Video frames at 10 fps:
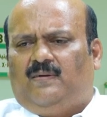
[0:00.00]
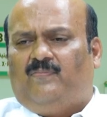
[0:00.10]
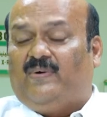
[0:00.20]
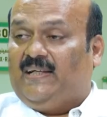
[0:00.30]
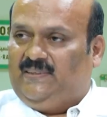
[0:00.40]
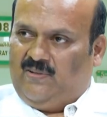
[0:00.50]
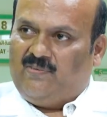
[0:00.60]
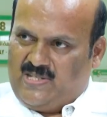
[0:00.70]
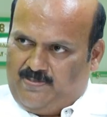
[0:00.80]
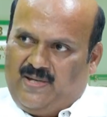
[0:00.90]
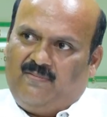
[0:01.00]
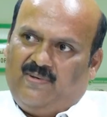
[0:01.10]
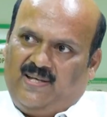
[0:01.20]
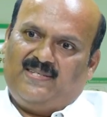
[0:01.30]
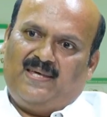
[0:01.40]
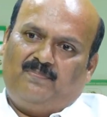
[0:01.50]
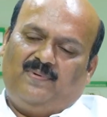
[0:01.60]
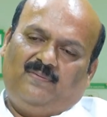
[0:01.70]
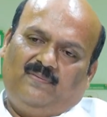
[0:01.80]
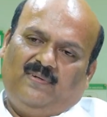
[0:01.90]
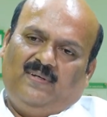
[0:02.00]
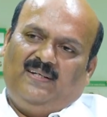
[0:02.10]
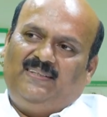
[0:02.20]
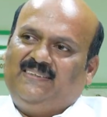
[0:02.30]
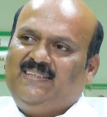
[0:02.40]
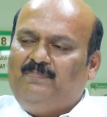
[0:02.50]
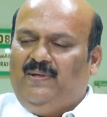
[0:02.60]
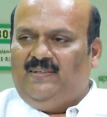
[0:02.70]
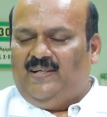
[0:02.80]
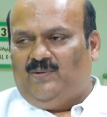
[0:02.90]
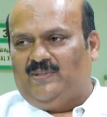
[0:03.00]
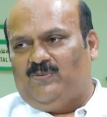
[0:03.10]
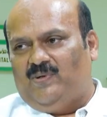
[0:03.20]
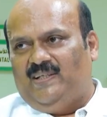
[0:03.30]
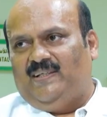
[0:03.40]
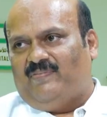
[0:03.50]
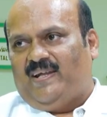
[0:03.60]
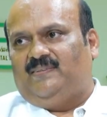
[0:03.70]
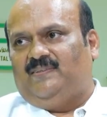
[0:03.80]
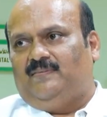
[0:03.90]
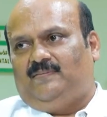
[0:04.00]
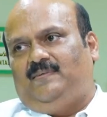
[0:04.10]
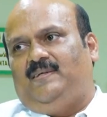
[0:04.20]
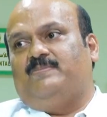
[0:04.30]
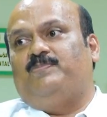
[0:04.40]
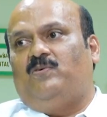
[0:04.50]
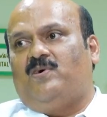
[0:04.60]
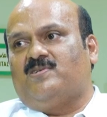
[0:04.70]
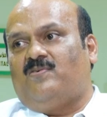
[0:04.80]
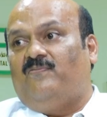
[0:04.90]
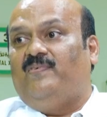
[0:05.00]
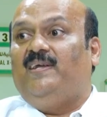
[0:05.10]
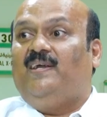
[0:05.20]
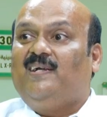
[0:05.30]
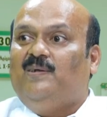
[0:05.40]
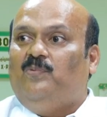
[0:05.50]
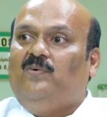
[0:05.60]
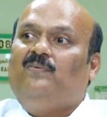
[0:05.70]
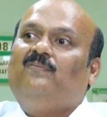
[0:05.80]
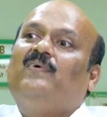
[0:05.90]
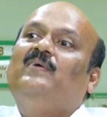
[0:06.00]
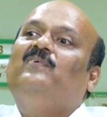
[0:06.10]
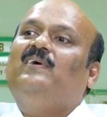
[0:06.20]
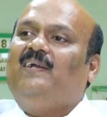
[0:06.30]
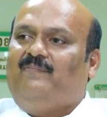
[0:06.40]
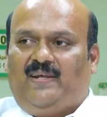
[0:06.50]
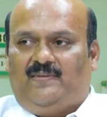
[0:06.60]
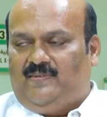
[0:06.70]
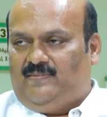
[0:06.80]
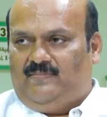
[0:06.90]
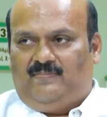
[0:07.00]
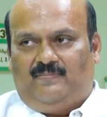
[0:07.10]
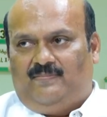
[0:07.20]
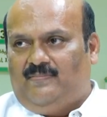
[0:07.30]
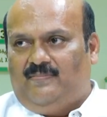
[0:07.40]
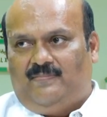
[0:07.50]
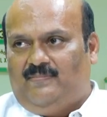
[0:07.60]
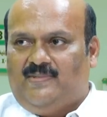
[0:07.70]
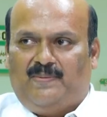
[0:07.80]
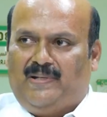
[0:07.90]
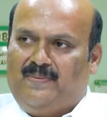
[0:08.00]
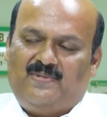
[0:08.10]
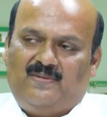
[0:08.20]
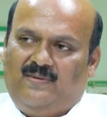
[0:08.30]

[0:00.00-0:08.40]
fracture of the spine, for example, it doesn't mean that it's only a fracture. It's because of weakened bone why we get fractured sometimes.